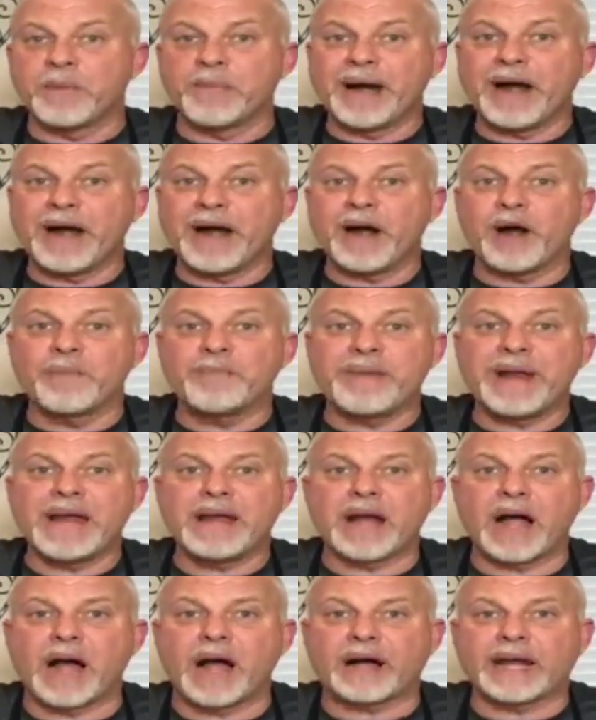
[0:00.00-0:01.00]
Bear and
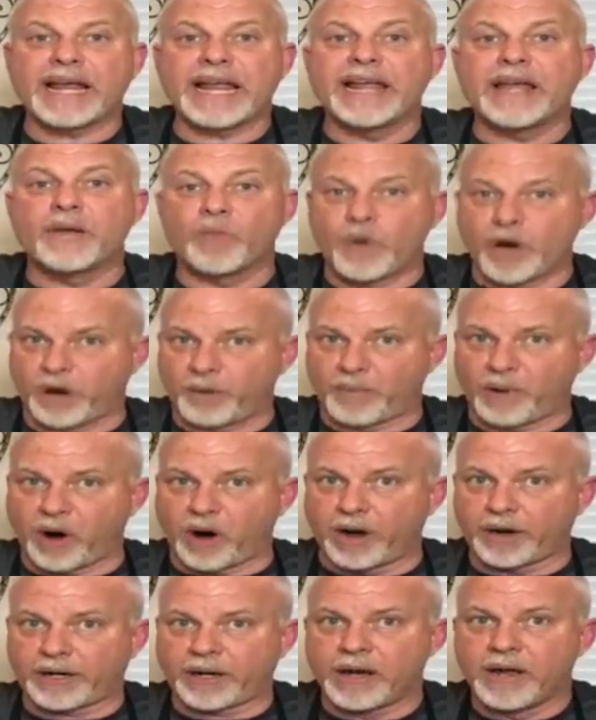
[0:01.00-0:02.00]
Peacock in Winter
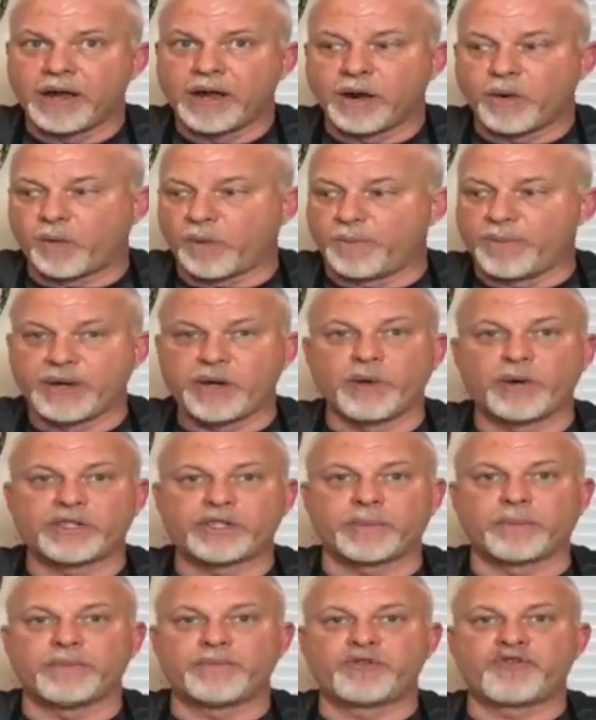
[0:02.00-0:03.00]
Park. We'll be doing
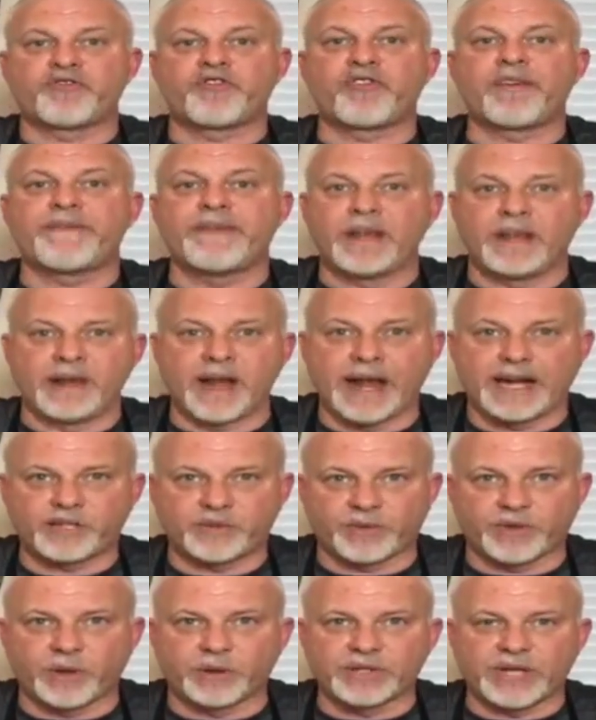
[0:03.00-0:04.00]
some trivia nights
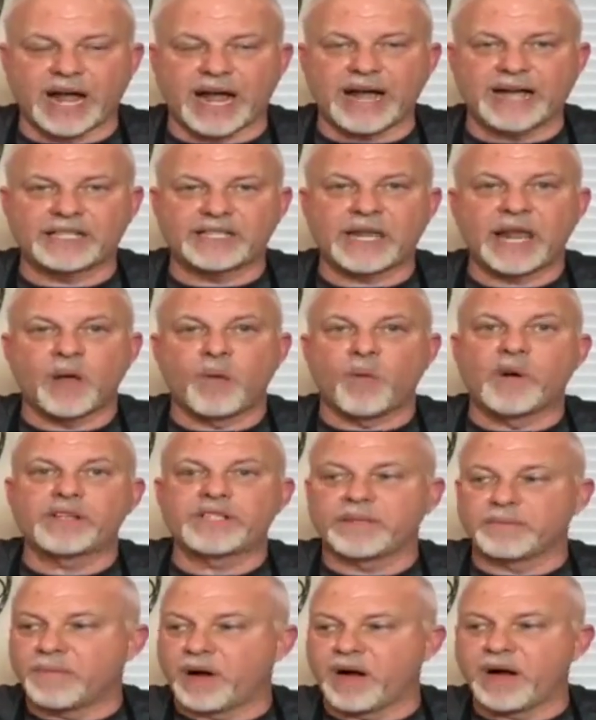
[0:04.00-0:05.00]
with those guys
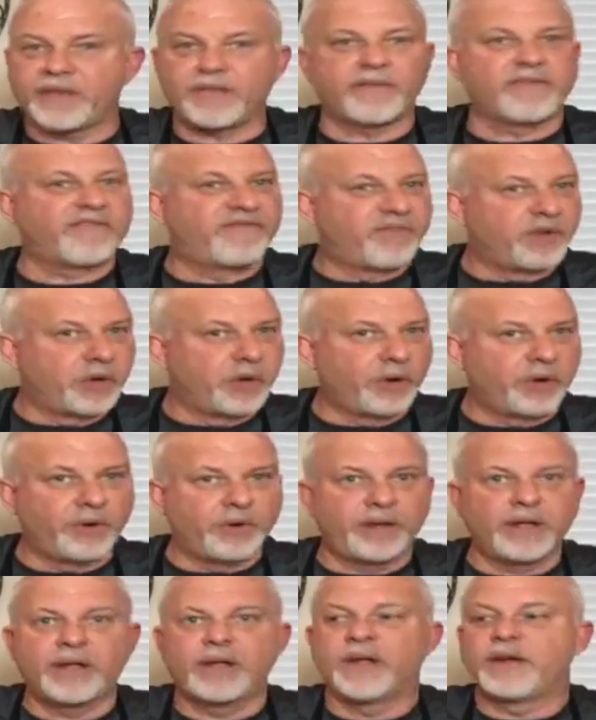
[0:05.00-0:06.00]
once a month.
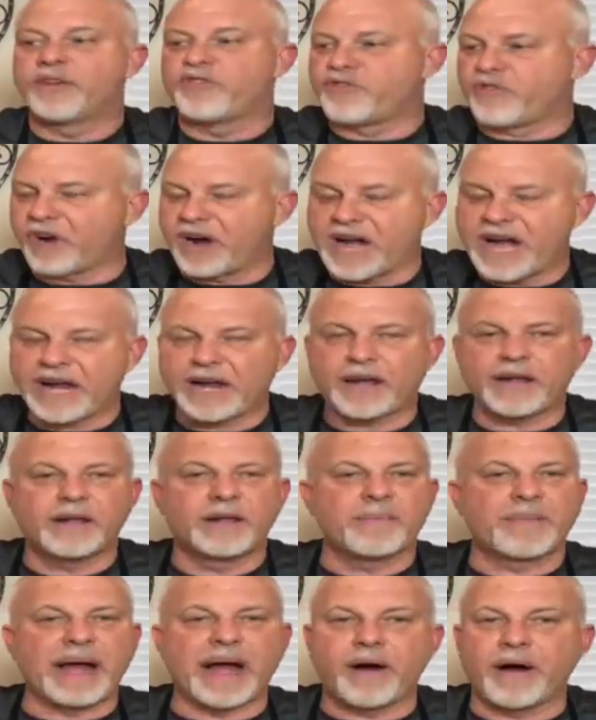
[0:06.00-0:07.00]
Food, drink,
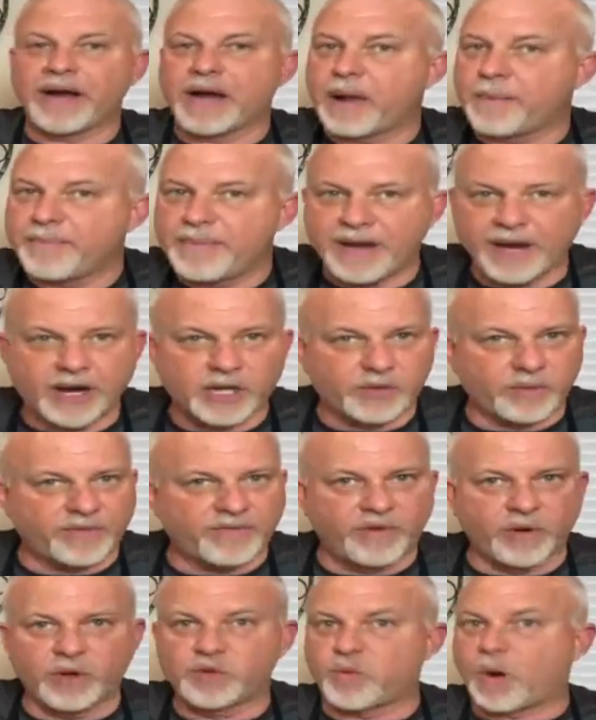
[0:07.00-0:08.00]
pairing up beers
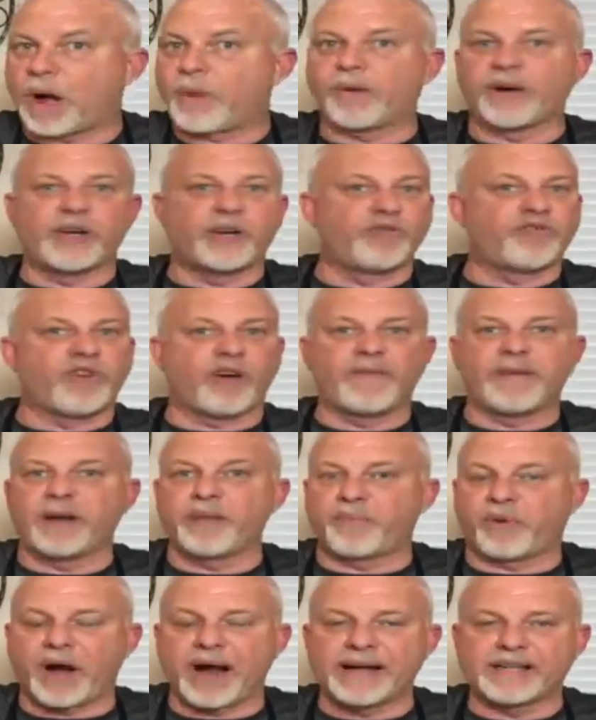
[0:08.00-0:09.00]
with foods while we do
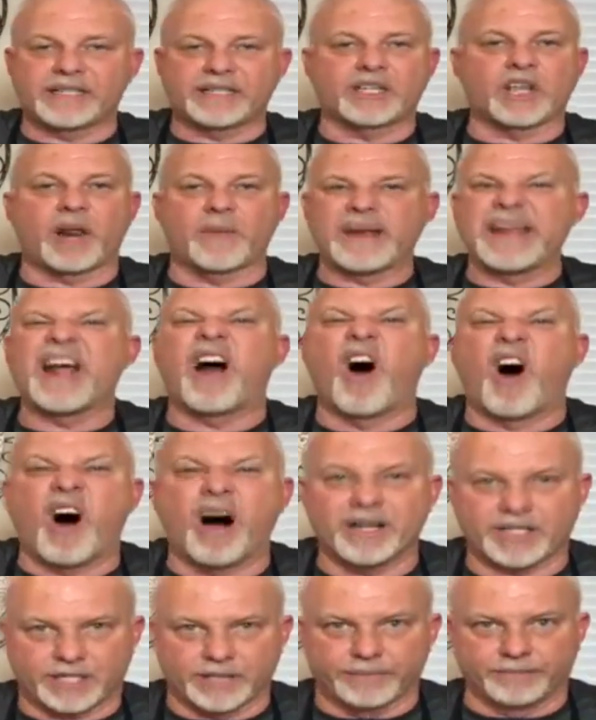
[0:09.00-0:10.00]
trivia and prizes is going to be
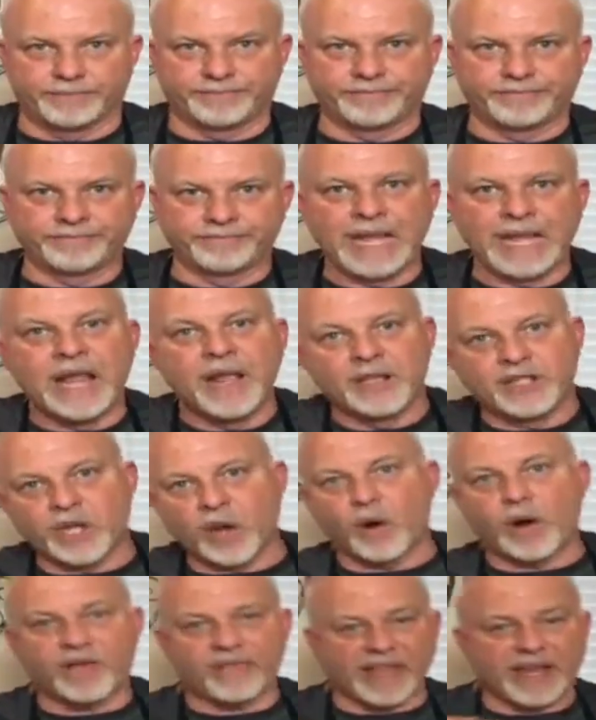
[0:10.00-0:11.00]
awesome. Yep.
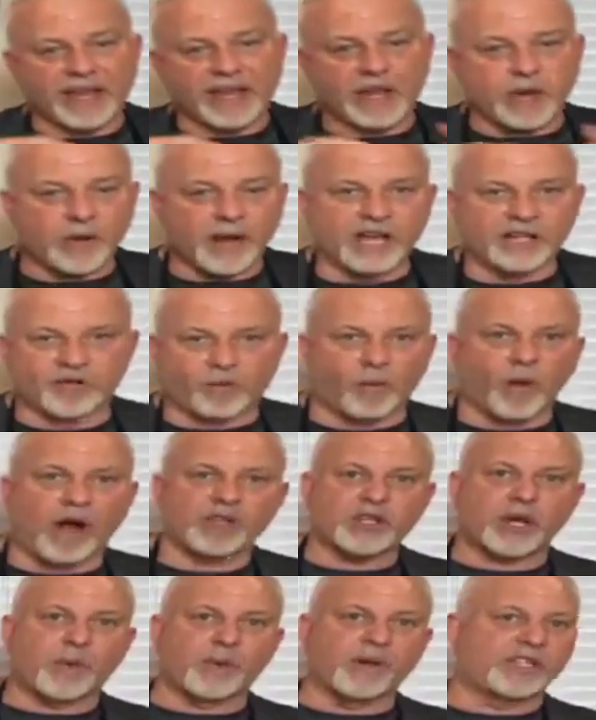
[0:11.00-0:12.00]
So thank you guys for
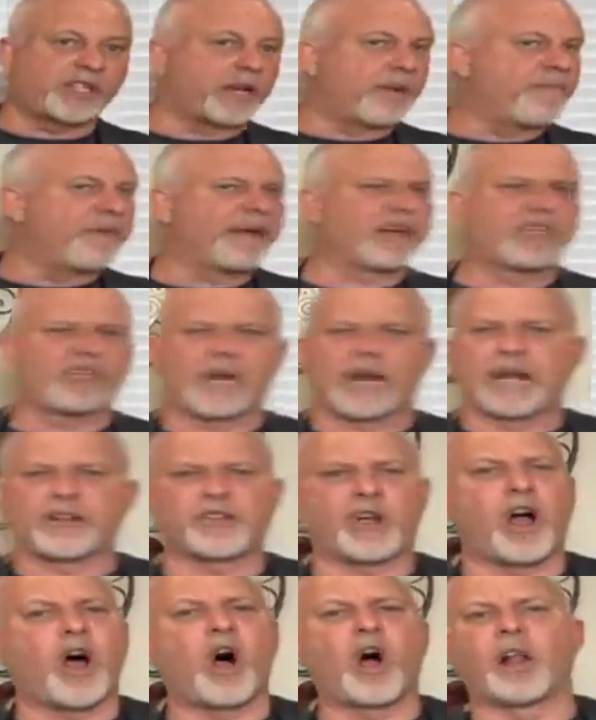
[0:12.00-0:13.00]
watching. I want to send a big shout out
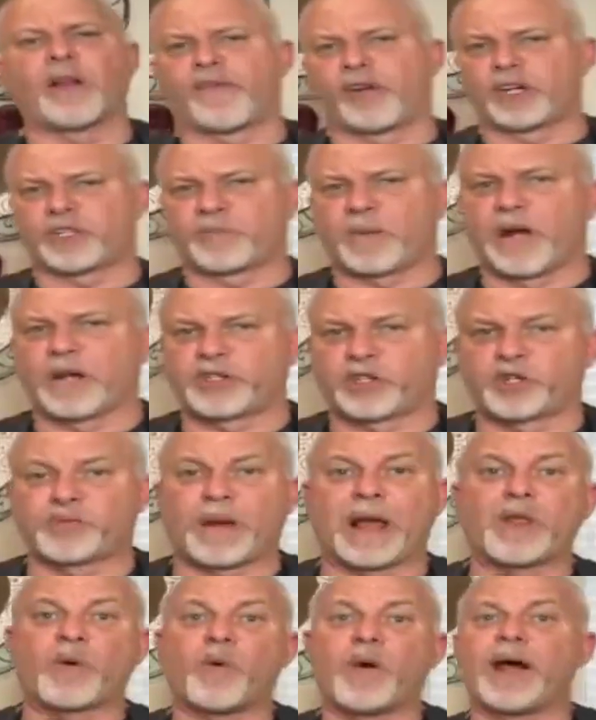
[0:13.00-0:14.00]
to all of our sponsors.
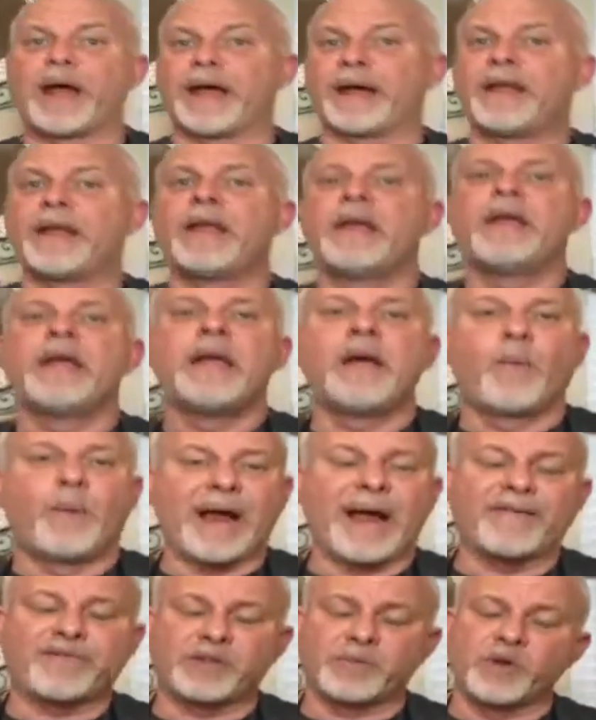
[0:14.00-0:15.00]
By the way, we
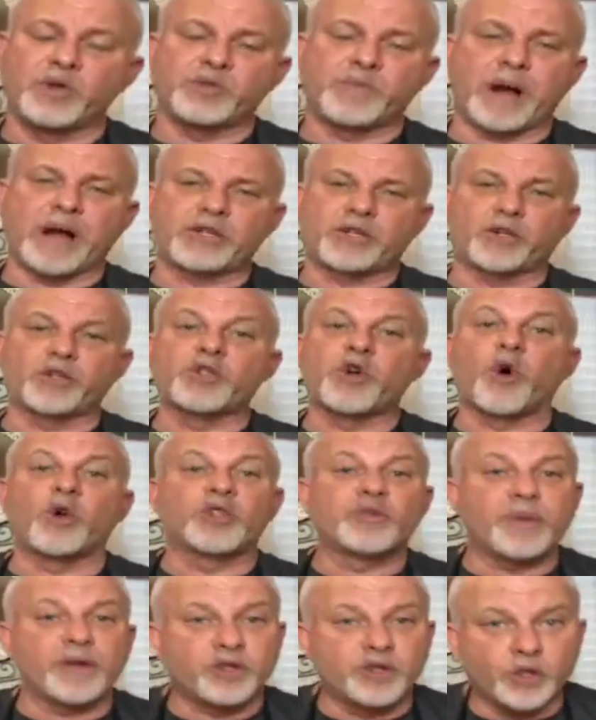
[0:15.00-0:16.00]
have some new sponsors.
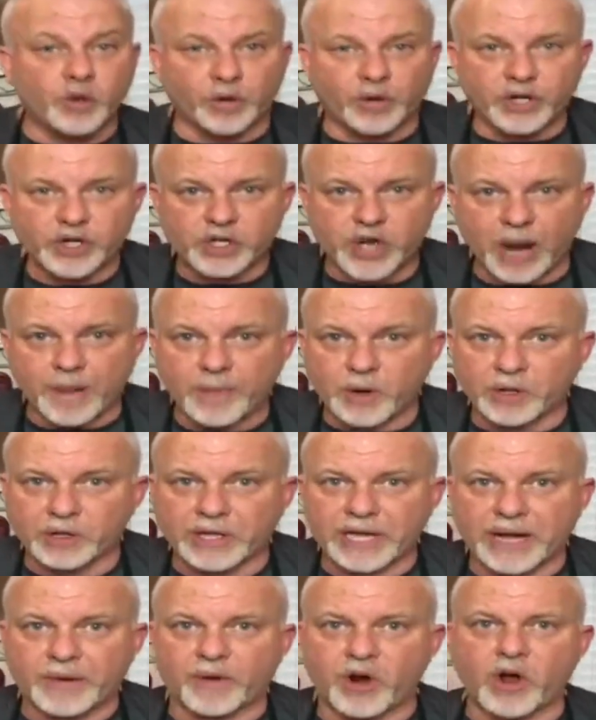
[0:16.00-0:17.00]
Goldsmith Jewelry Shop on
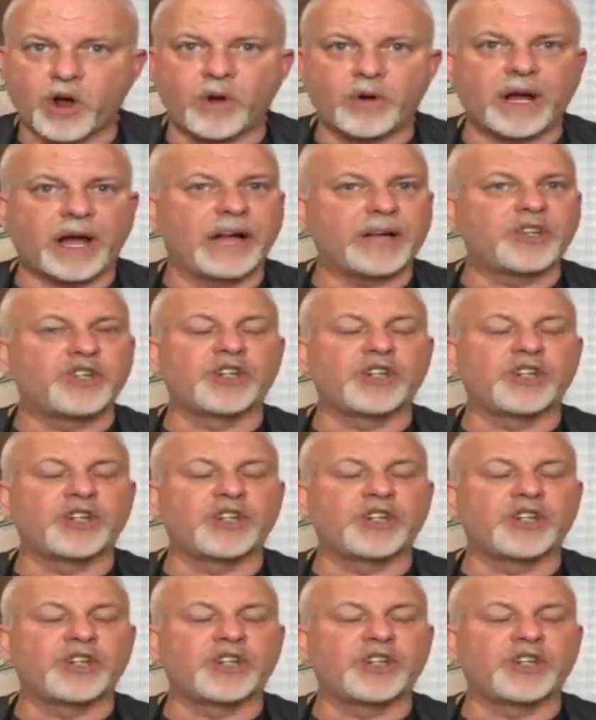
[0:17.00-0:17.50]
Lee Road, a